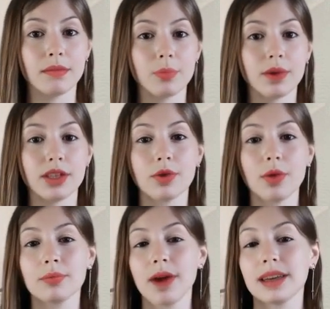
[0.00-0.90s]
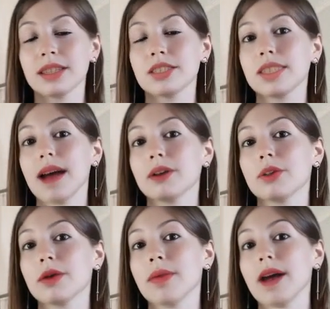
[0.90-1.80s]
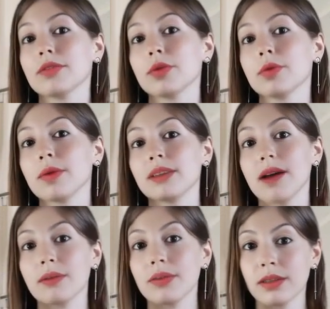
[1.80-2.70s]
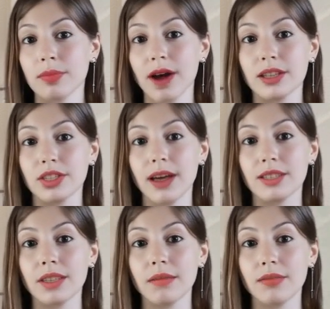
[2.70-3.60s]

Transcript: When you are ready to tackle a bathroom remodeling project,